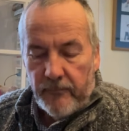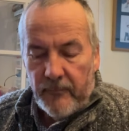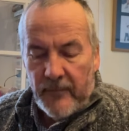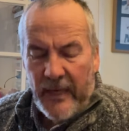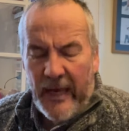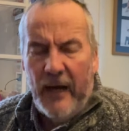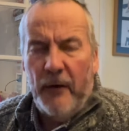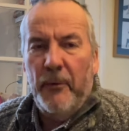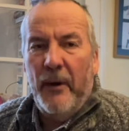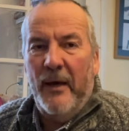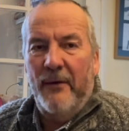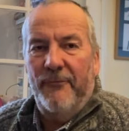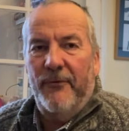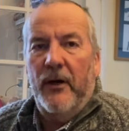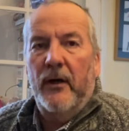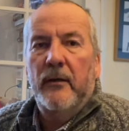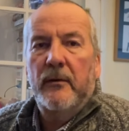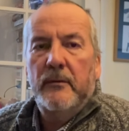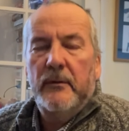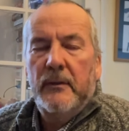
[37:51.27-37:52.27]

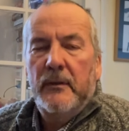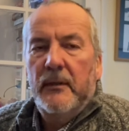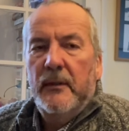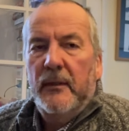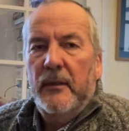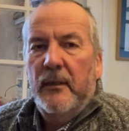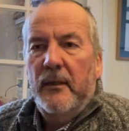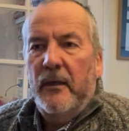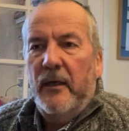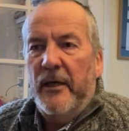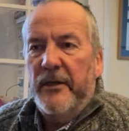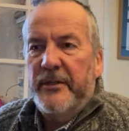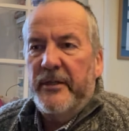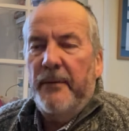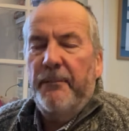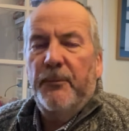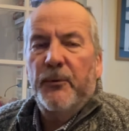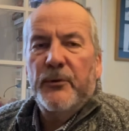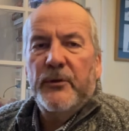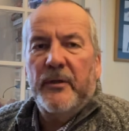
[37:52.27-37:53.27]
However, a
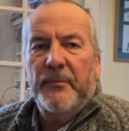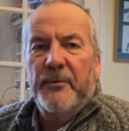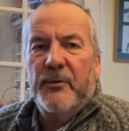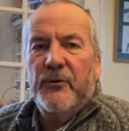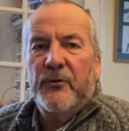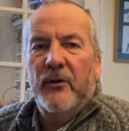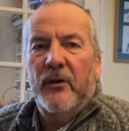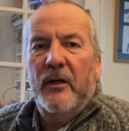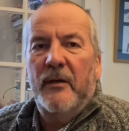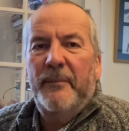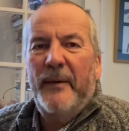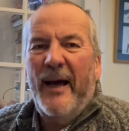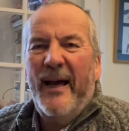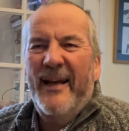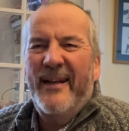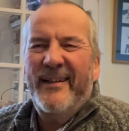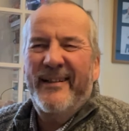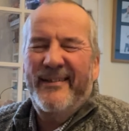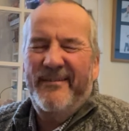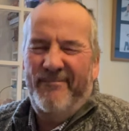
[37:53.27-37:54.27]
simple subscribe,
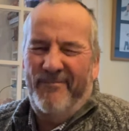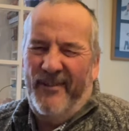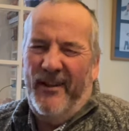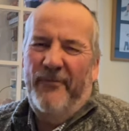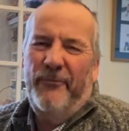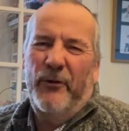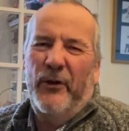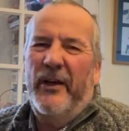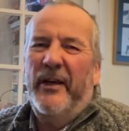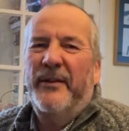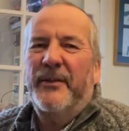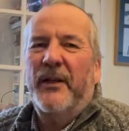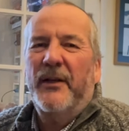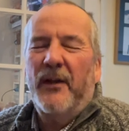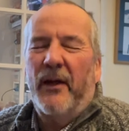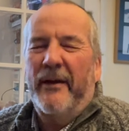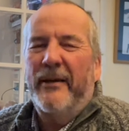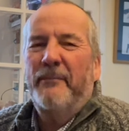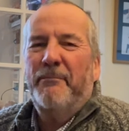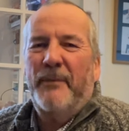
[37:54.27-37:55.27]
and if you hit the
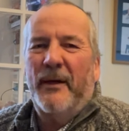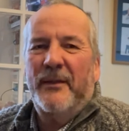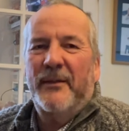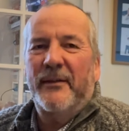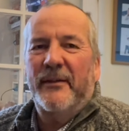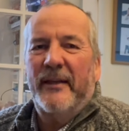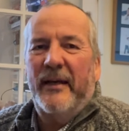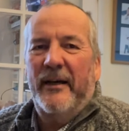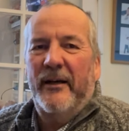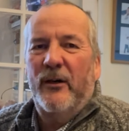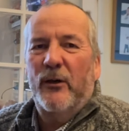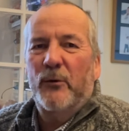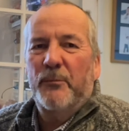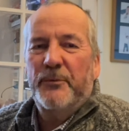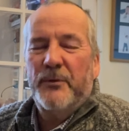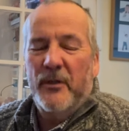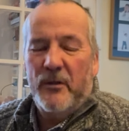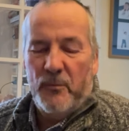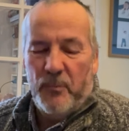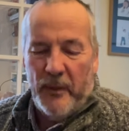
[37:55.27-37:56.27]
like button, that
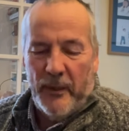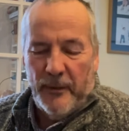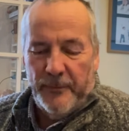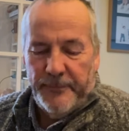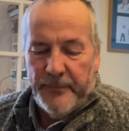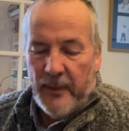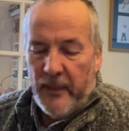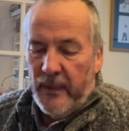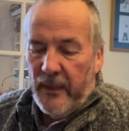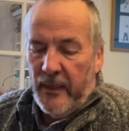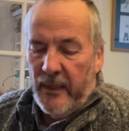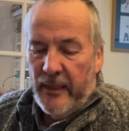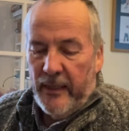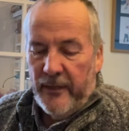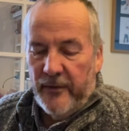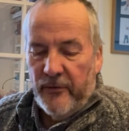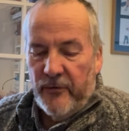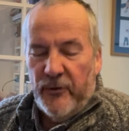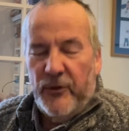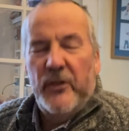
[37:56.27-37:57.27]
helps as well.
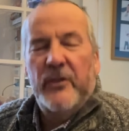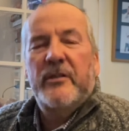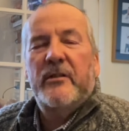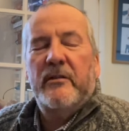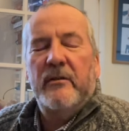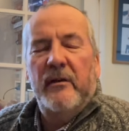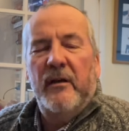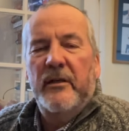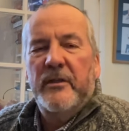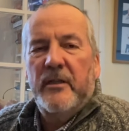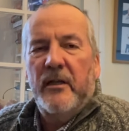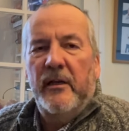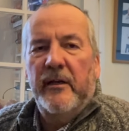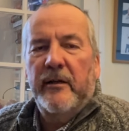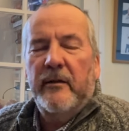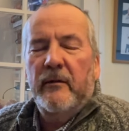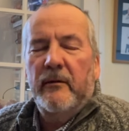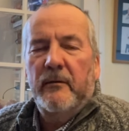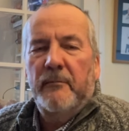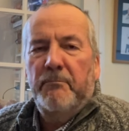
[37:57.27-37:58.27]
And just as a
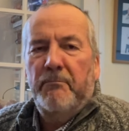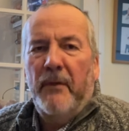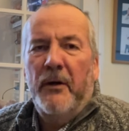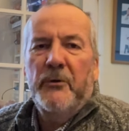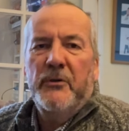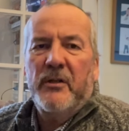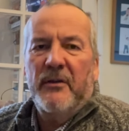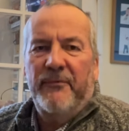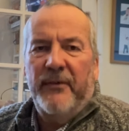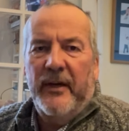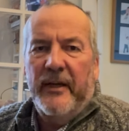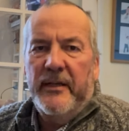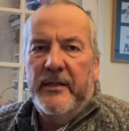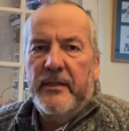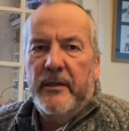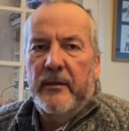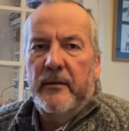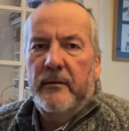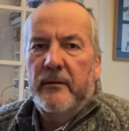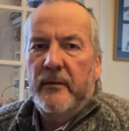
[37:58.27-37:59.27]
little
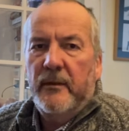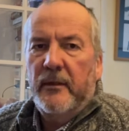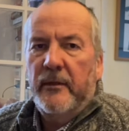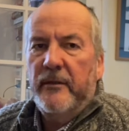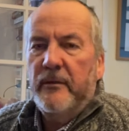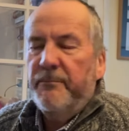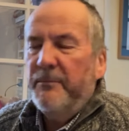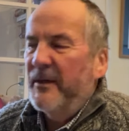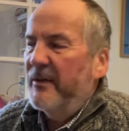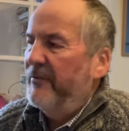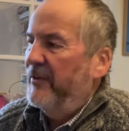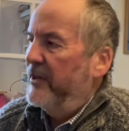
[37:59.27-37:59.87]
motivator and bit of